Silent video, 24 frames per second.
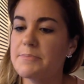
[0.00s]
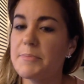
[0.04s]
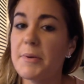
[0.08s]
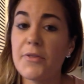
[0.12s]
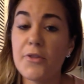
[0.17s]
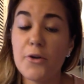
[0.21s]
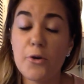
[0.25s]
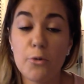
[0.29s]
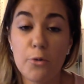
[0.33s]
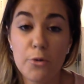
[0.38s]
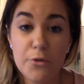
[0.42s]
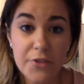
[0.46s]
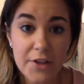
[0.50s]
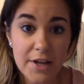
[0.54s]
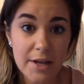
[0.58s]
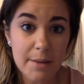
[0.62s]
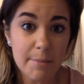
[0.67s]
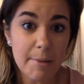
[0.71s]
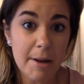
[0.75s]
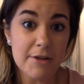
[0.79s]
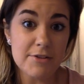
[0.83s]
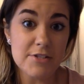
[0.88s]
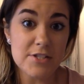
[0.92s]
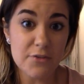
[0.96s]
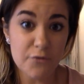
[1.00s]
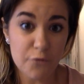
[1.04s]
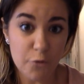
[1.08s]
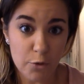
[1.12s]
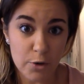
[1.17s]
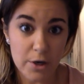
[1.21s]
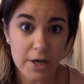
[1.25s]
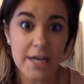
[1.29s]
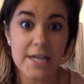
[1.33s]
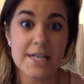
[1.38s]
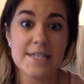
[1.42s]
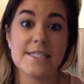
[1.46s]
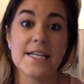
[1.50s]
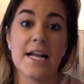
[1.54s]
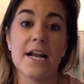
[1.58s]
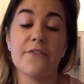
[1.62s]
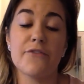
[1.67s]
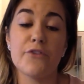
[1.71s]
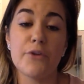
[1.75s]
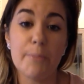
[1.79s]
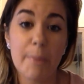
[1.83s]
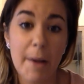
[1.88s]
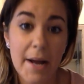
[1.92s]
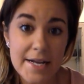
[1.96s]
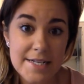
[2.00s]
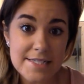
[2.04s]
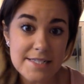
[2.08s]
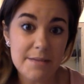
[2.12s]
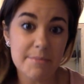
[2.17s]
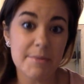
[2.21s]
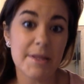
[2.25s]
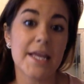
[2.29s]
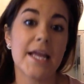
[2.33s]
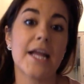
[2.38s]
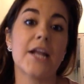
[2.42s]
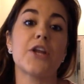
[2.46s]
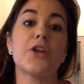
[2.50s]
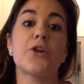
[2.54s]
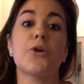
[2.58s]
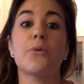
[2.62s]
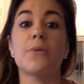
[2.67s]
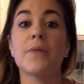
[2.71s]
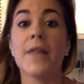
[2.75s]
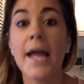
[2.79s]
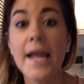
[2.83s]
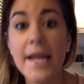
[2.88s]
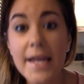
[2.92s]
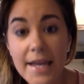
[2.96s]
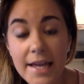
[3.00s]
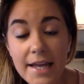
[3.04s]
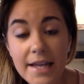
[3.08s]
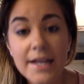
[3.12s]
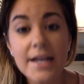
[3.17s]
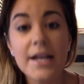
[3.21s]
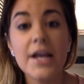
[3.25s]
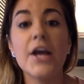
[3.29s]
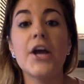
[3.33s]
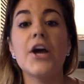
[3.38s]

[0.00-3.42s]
But the cool thing about Sephora is that if you buy something and you don't like it,